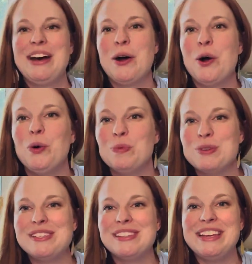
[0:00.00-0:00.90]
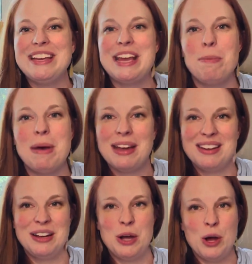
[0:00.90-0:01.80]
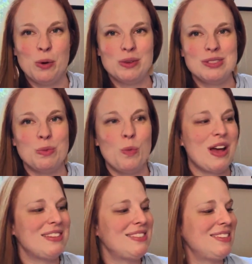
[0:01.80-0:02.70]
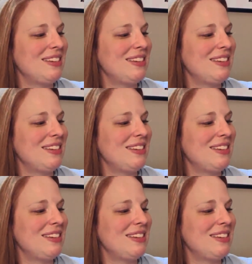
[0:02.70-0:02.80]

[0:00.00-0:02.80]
home recently and came back with some West